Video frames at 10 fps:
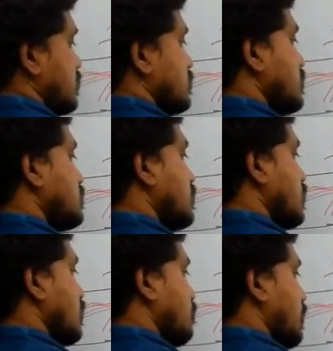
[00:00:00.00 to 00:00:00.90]
this is
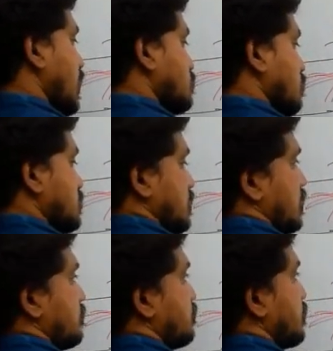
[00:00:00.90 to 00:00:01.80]
plasma cell.
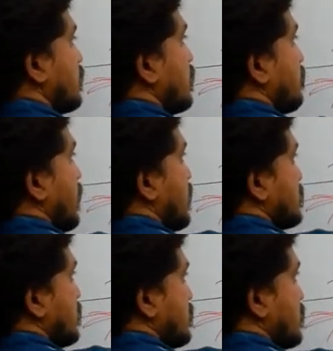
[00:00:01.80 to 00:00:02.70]

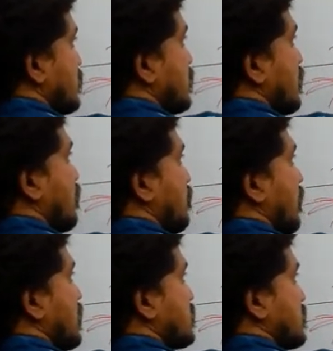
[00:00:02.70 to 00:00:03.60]
Imagine this is
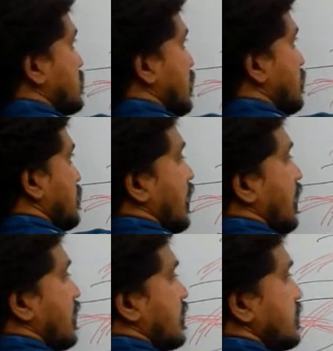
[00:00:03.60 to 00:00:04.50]
mast cell
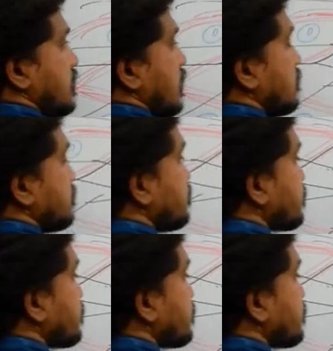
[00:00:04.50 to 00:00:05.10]
and here